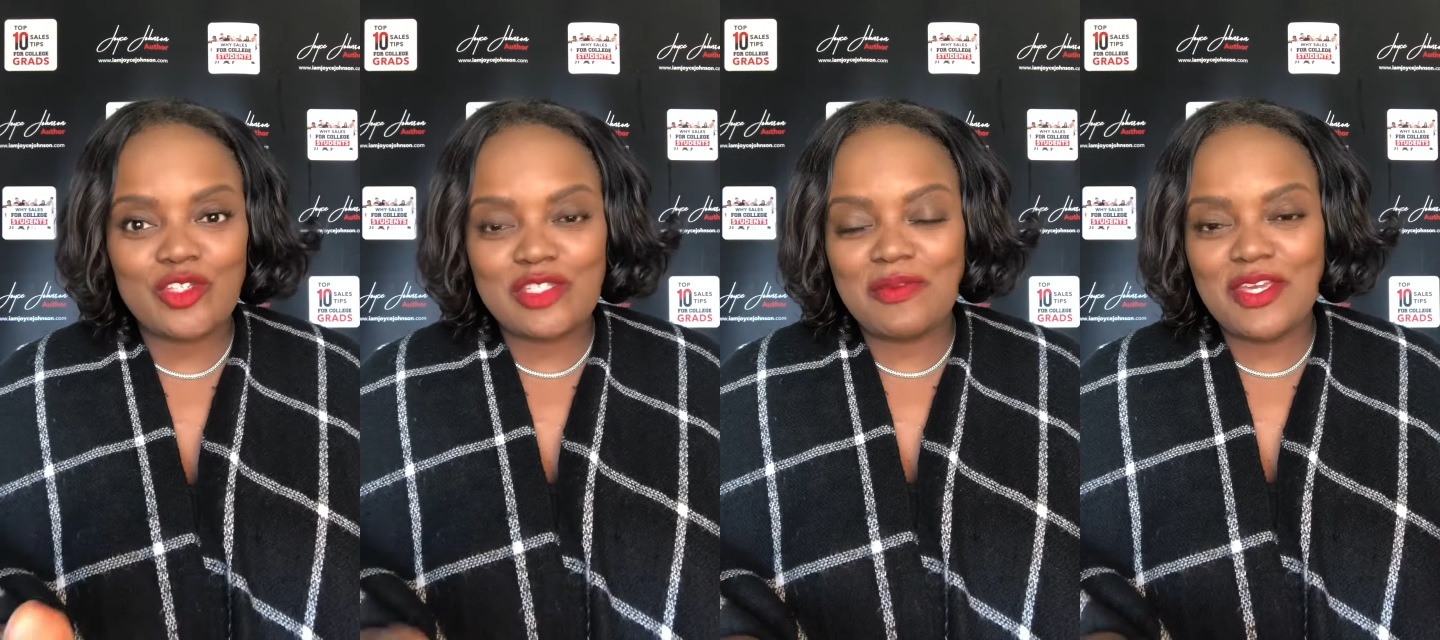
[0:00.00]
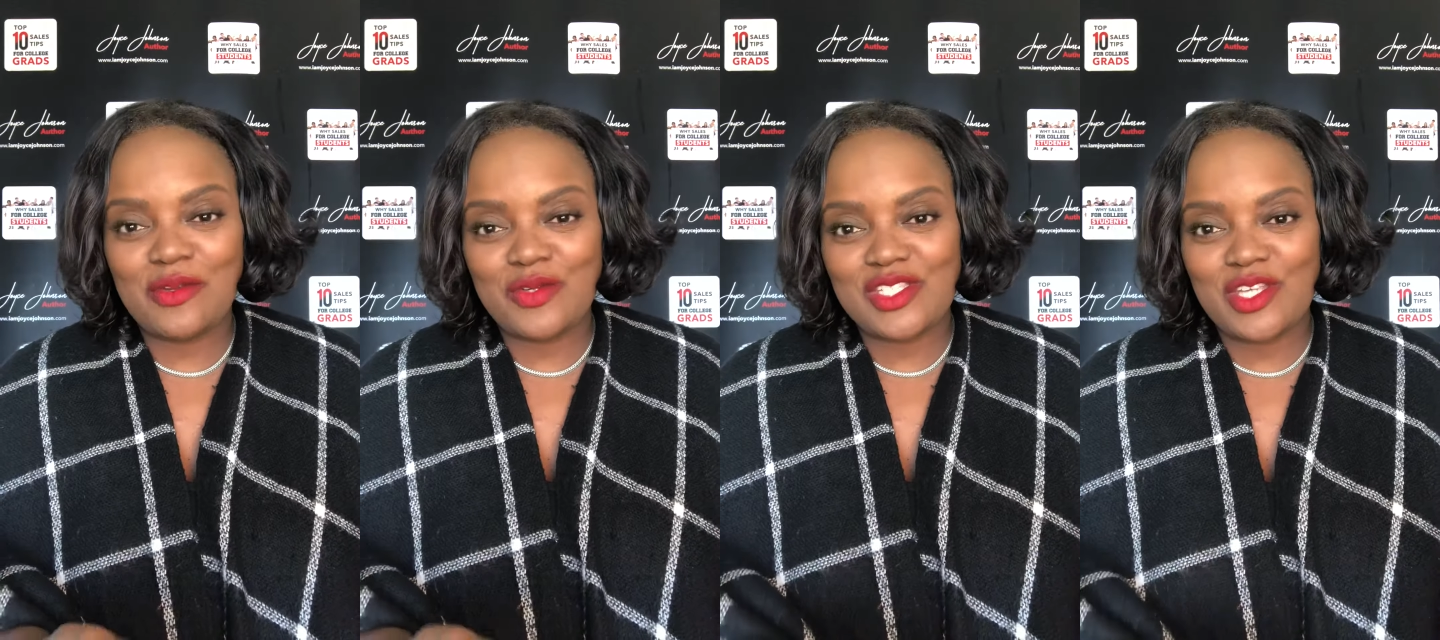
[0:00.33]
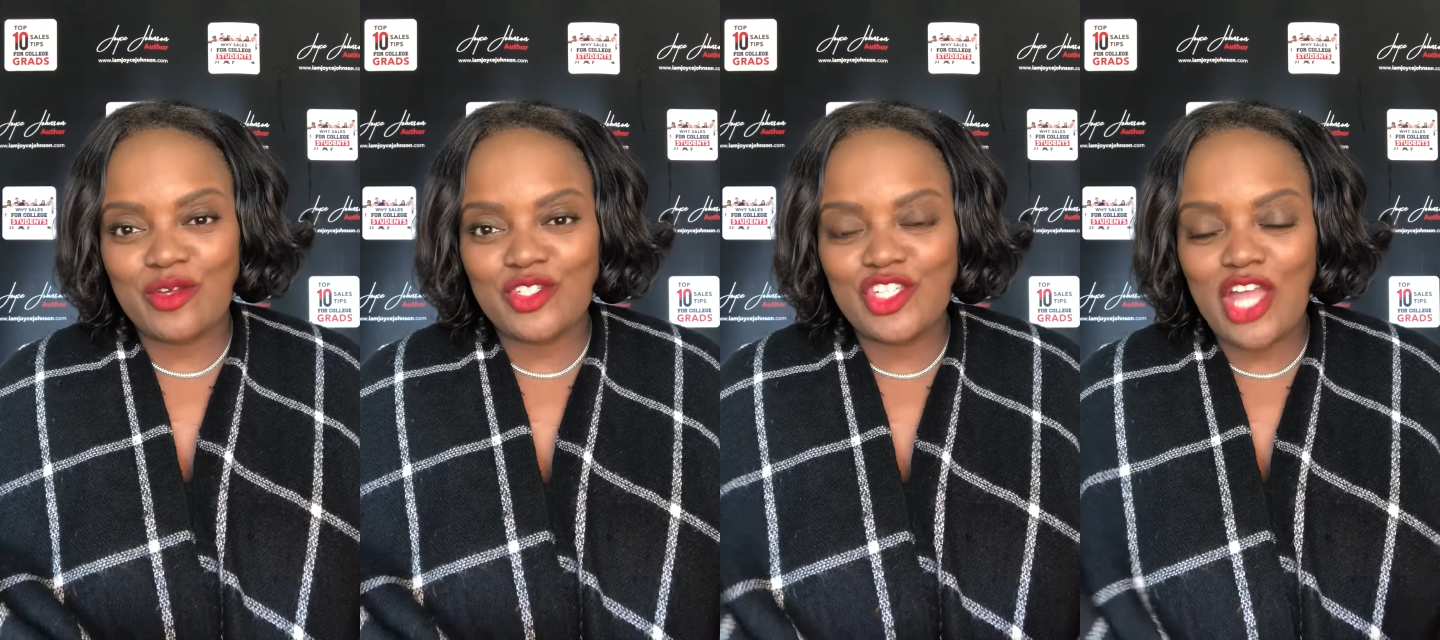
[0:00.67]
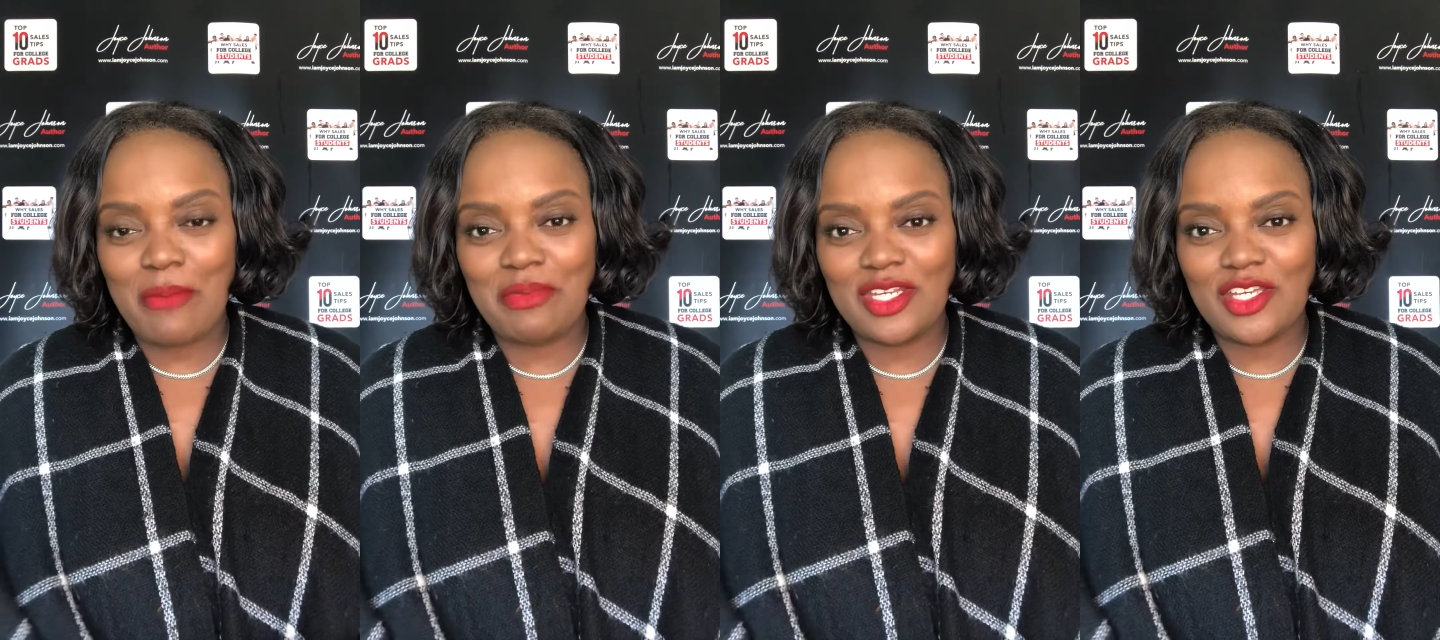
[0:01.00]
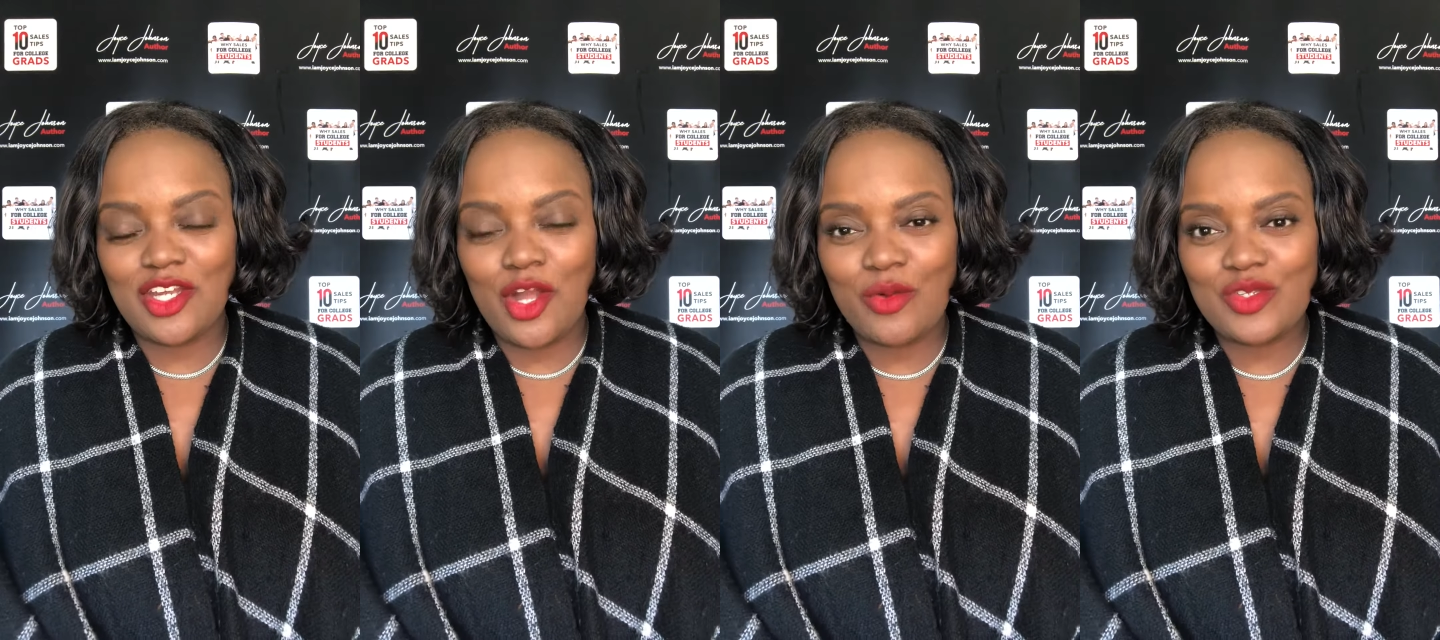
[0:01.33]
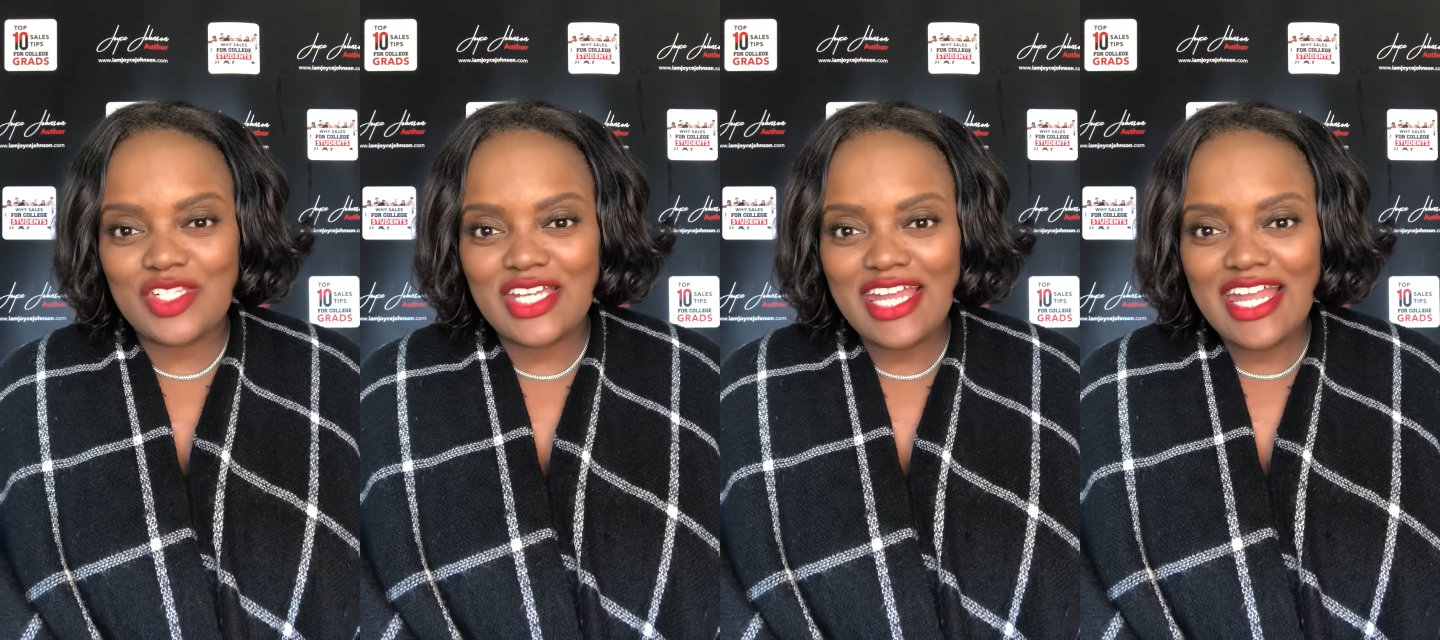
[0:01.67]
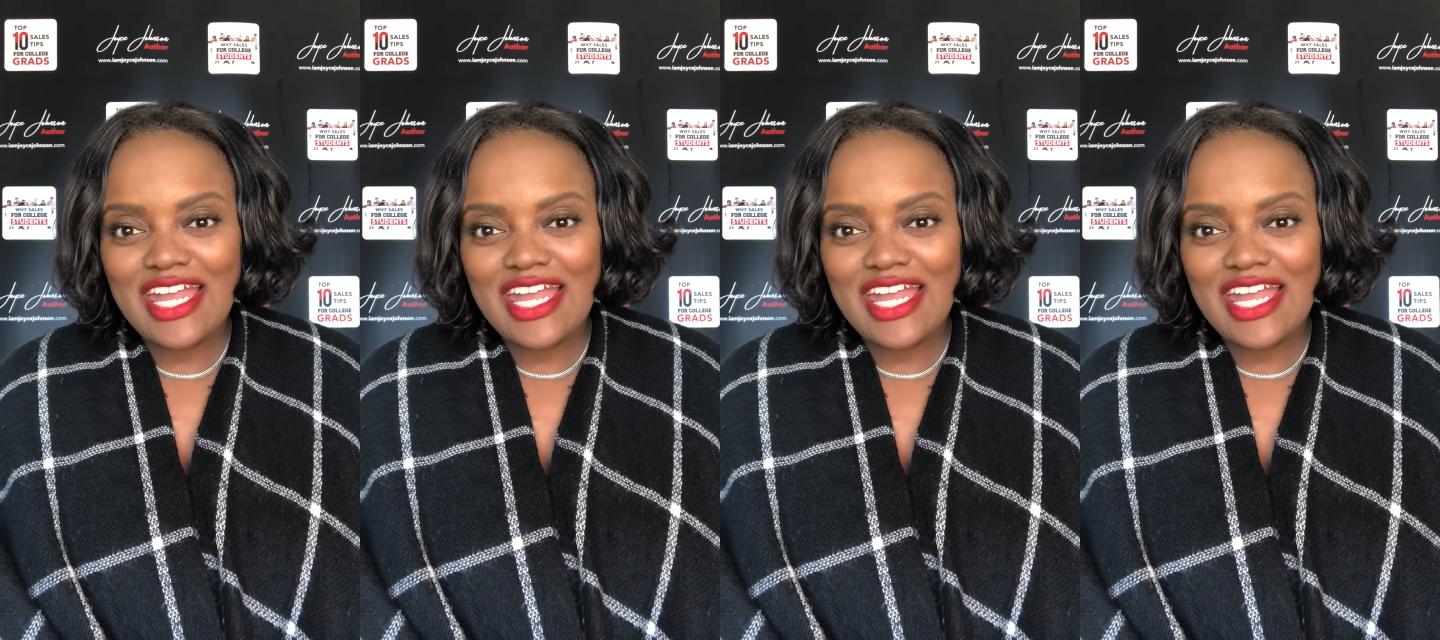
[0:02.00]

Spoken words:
speaker, sales champion, and coach,